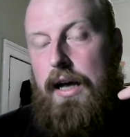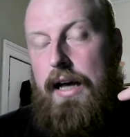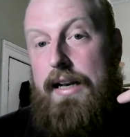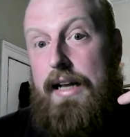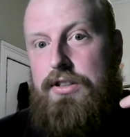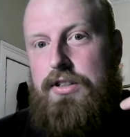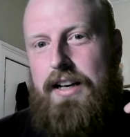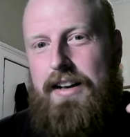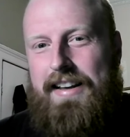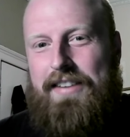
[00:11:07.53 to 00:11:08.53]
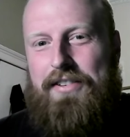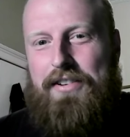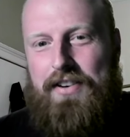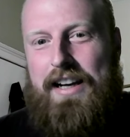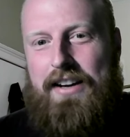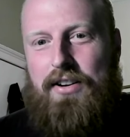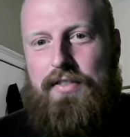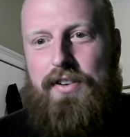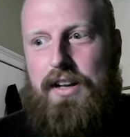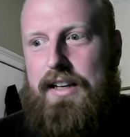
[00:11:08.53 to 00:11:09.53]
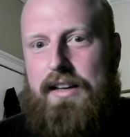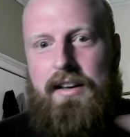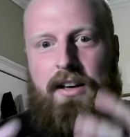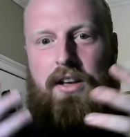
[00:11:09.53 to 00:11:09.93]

And actually, like if you think of like